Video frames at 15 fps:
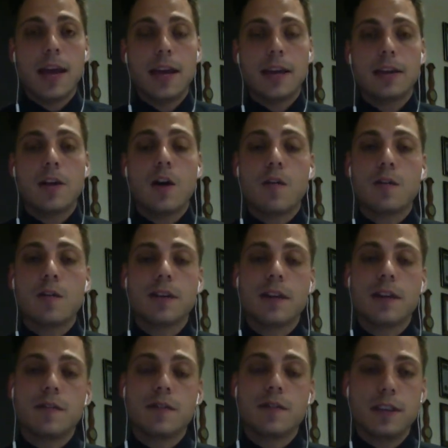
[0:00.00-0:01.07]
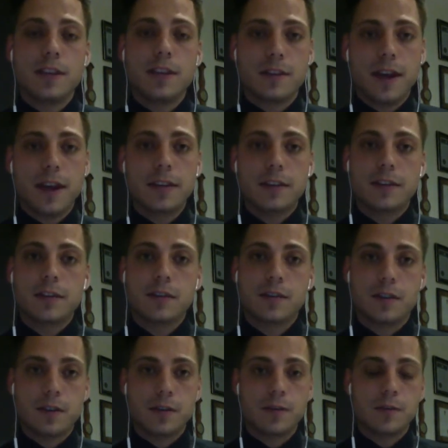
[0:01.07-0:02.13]
it offers a really great
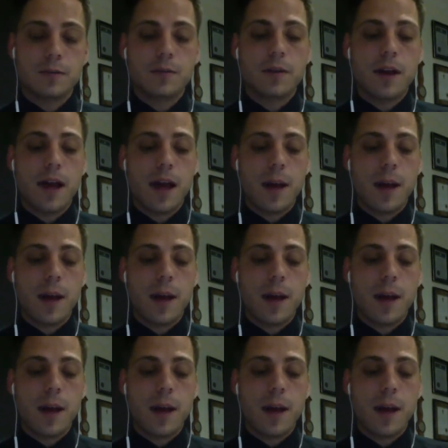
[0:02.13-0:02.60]
critical